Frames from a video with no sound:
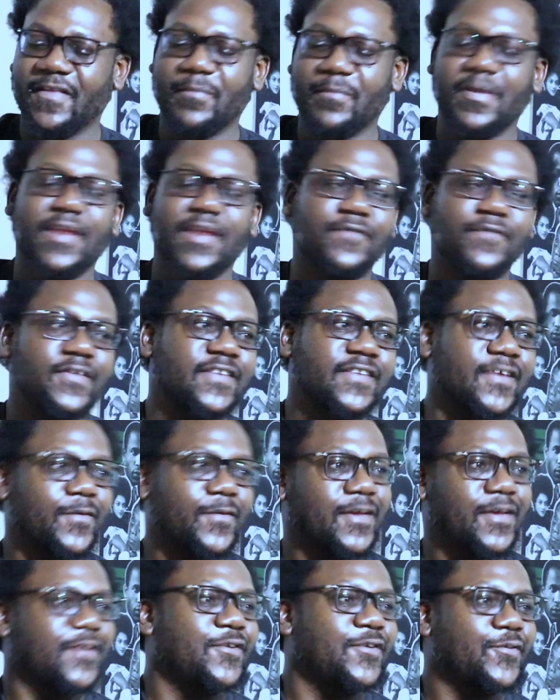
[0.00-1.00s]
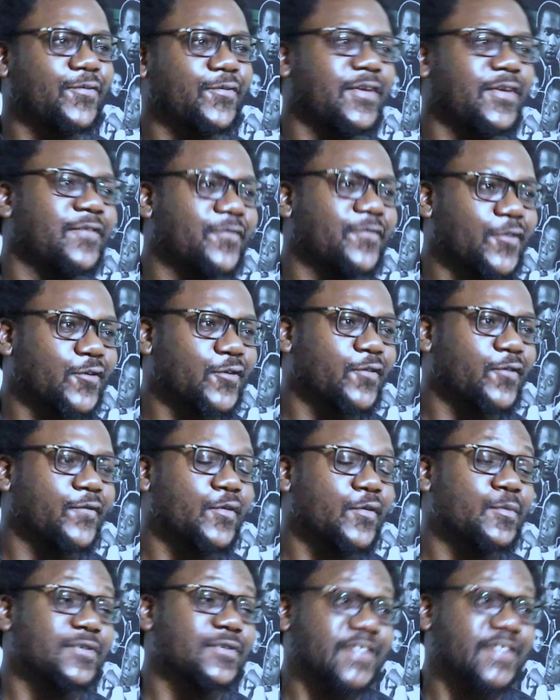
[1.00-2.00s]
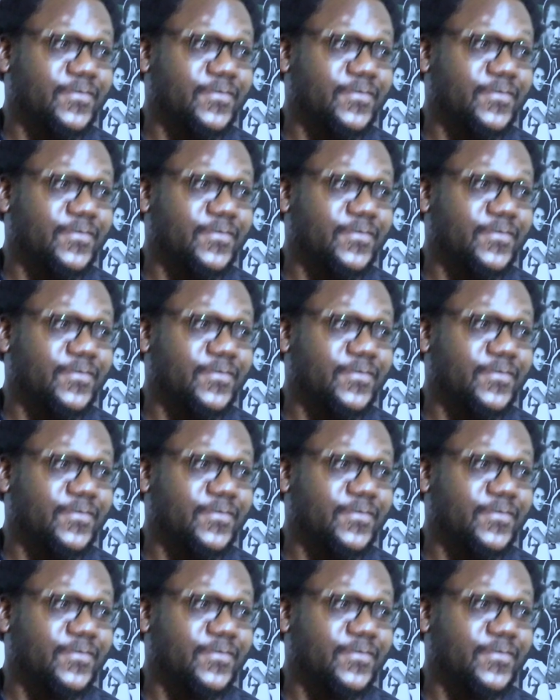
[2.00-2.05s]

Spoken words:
the benefits await you in front of almost